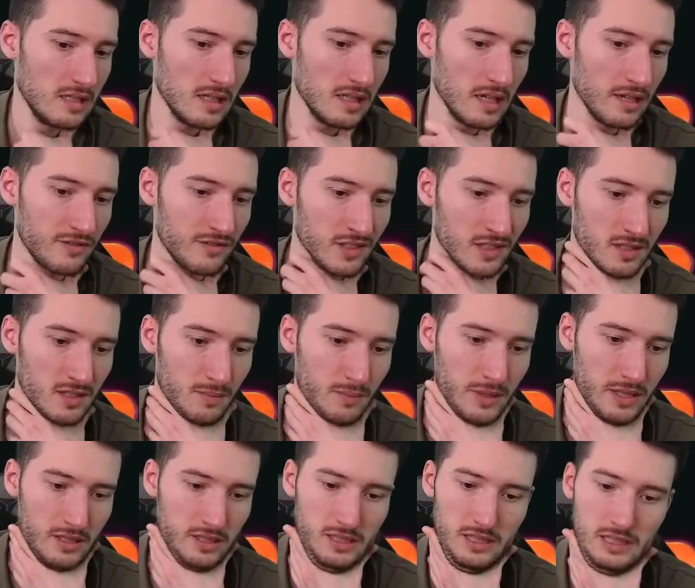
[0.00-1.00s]
I think it's
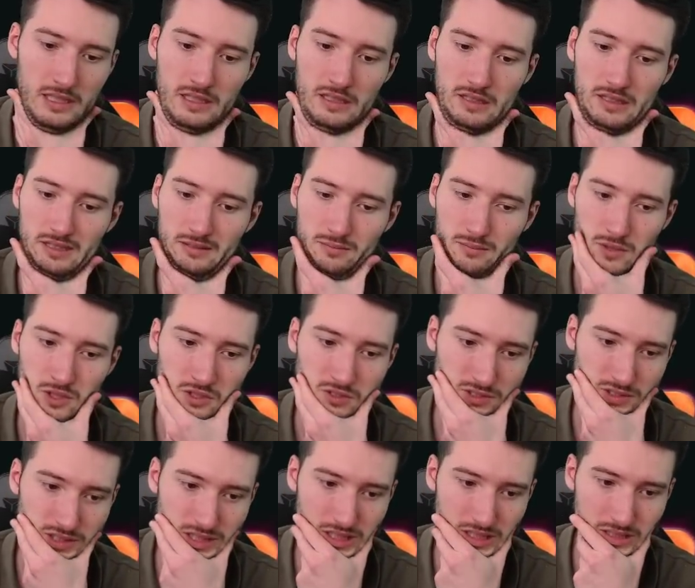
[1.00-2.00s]
better against like mono
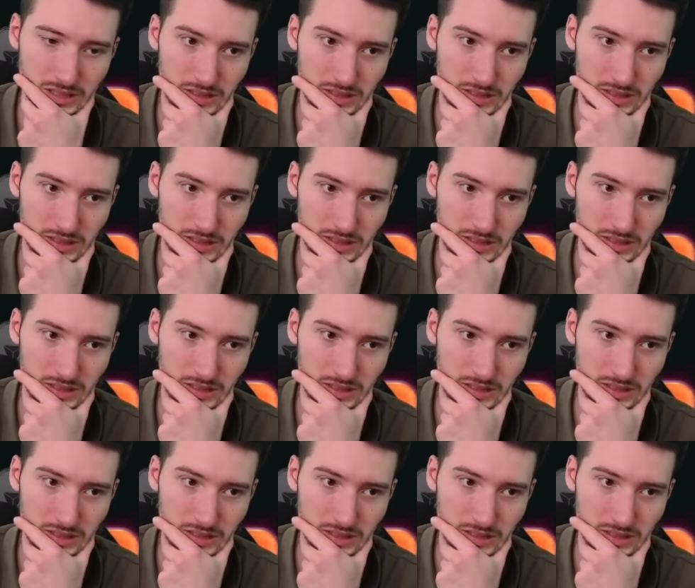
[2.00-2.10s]
red.